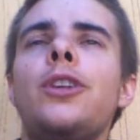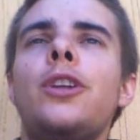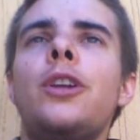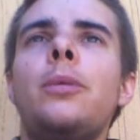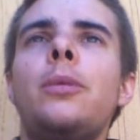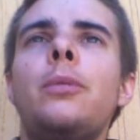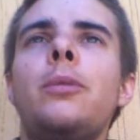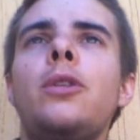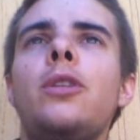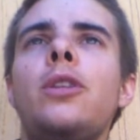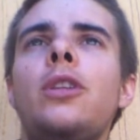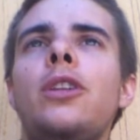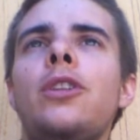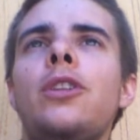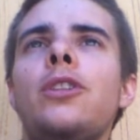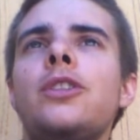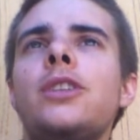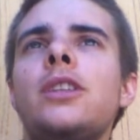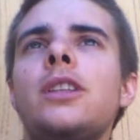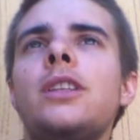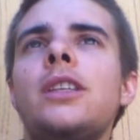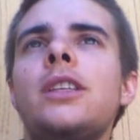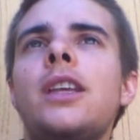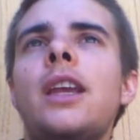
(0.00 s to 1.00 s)
community, your
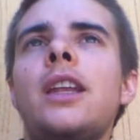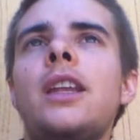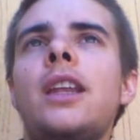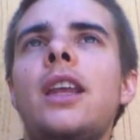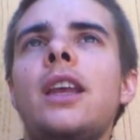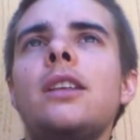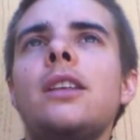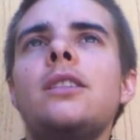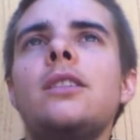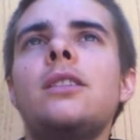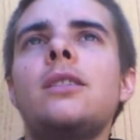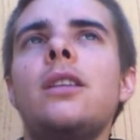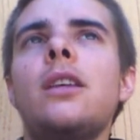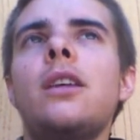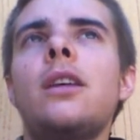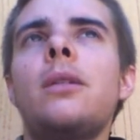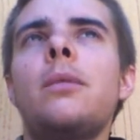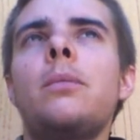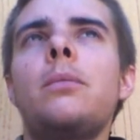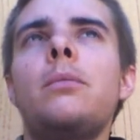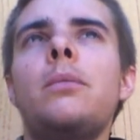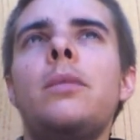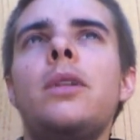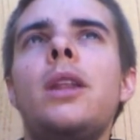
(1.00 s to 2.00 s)
society has
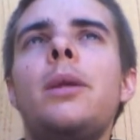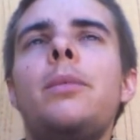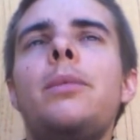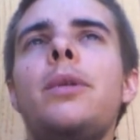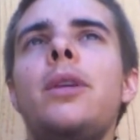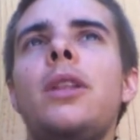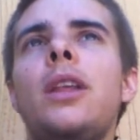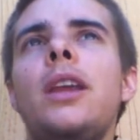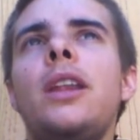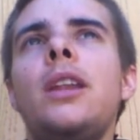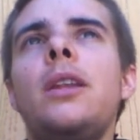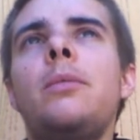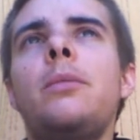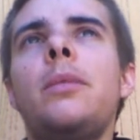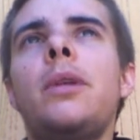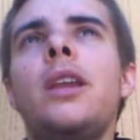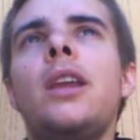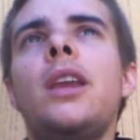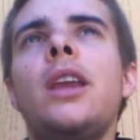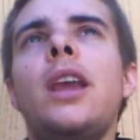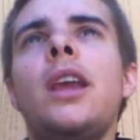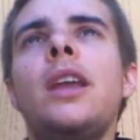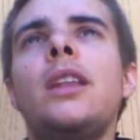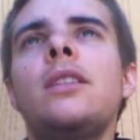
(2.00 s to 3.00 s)
manipulated
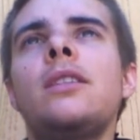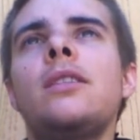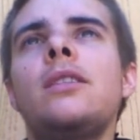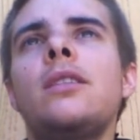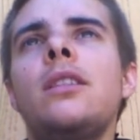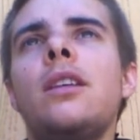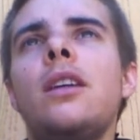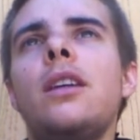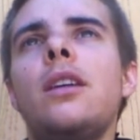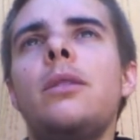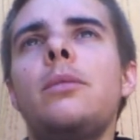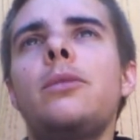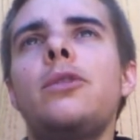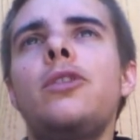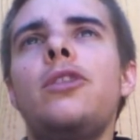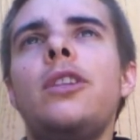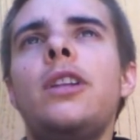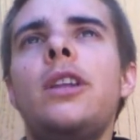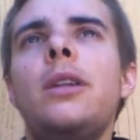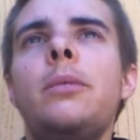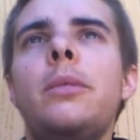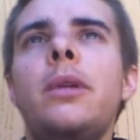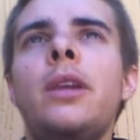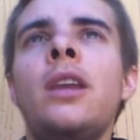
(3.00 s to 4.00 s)
me and
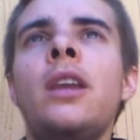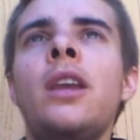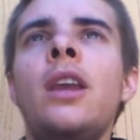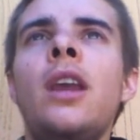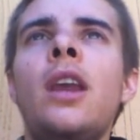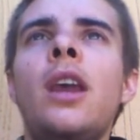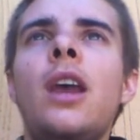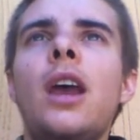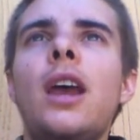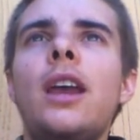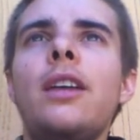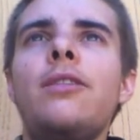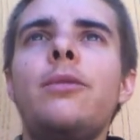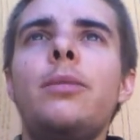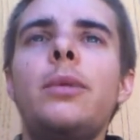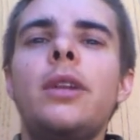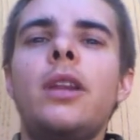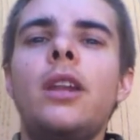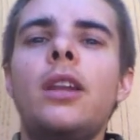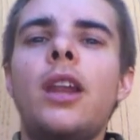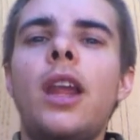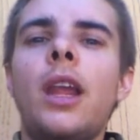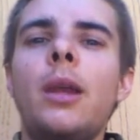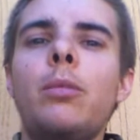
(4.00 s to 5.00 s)
treated me, I've
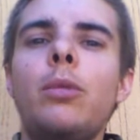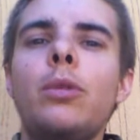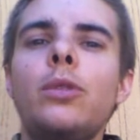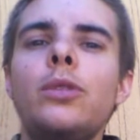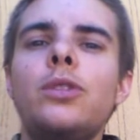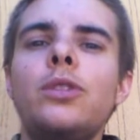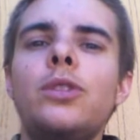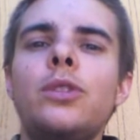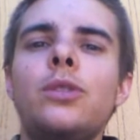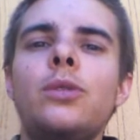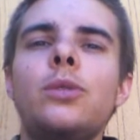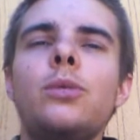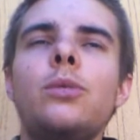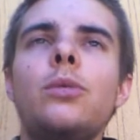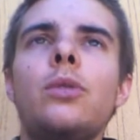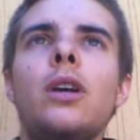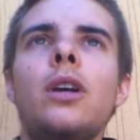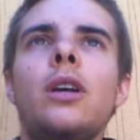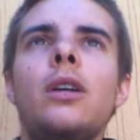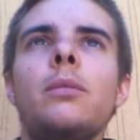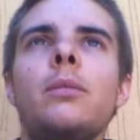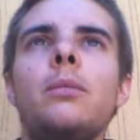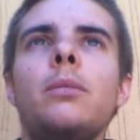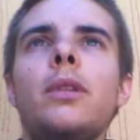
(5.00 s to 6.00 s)
been unable to
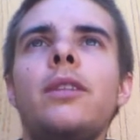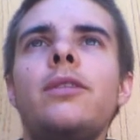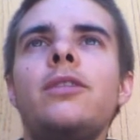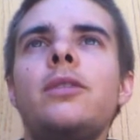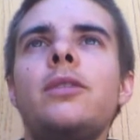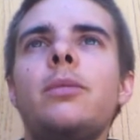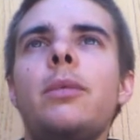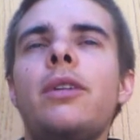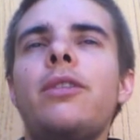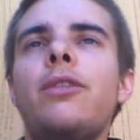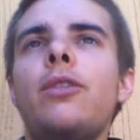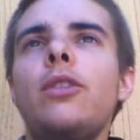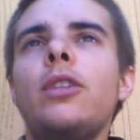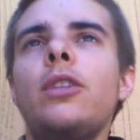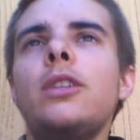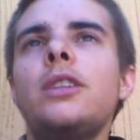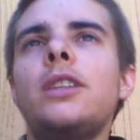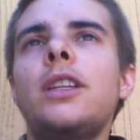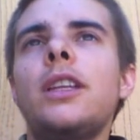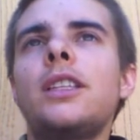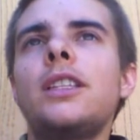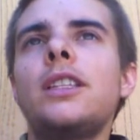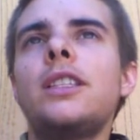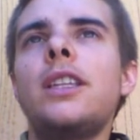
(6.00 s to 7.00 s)
live to my
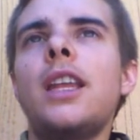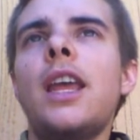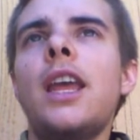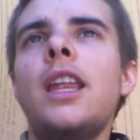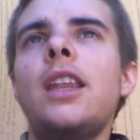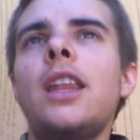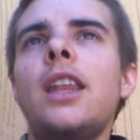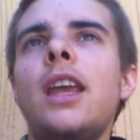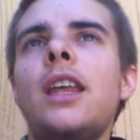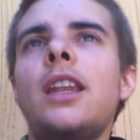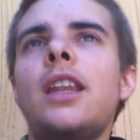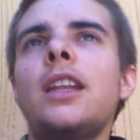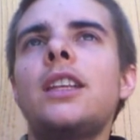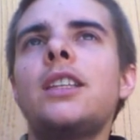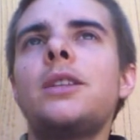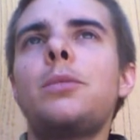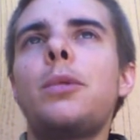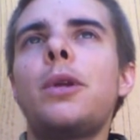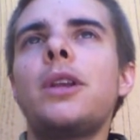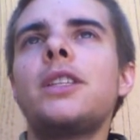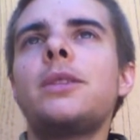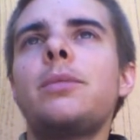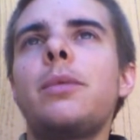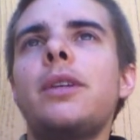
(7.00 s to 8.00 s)
fullest extent and
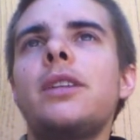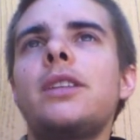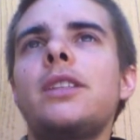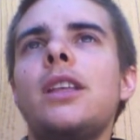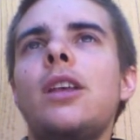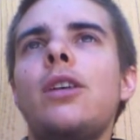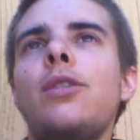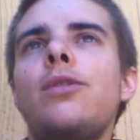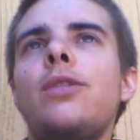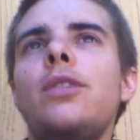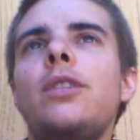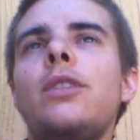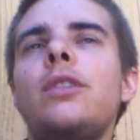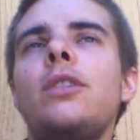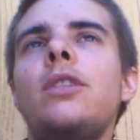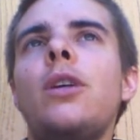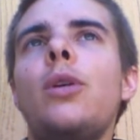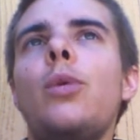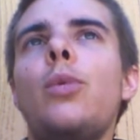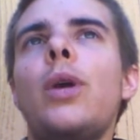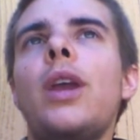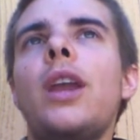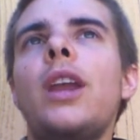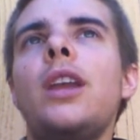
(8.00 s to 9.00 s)
express myself in
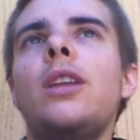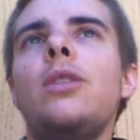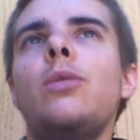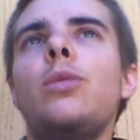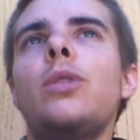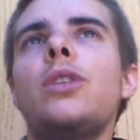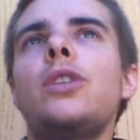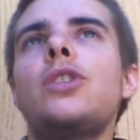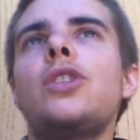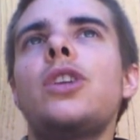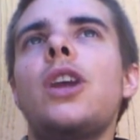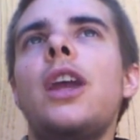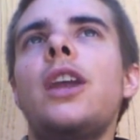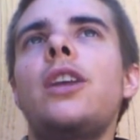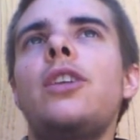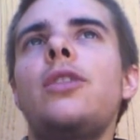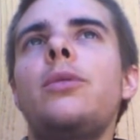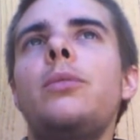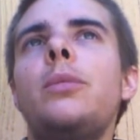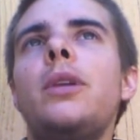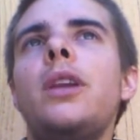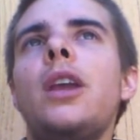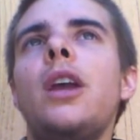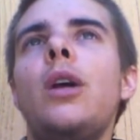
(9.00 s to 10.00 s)
a way in which I
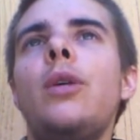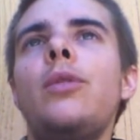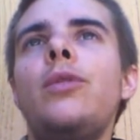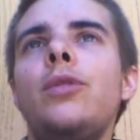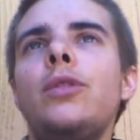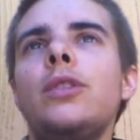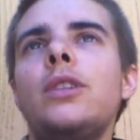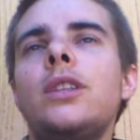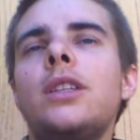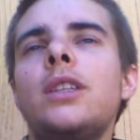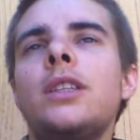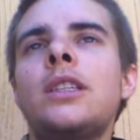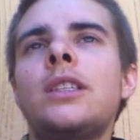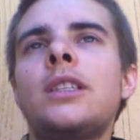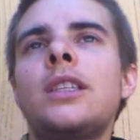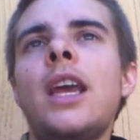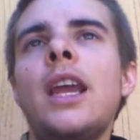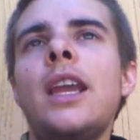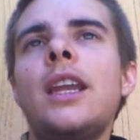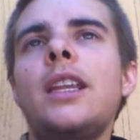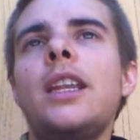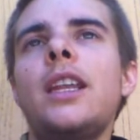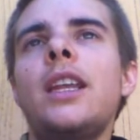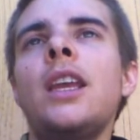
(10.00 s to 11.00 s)
could be helpful to
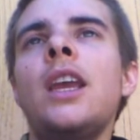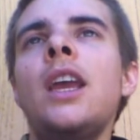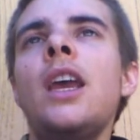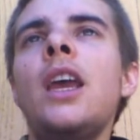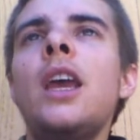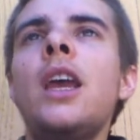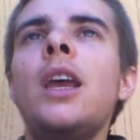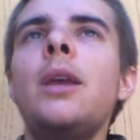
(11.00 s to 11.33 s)
society,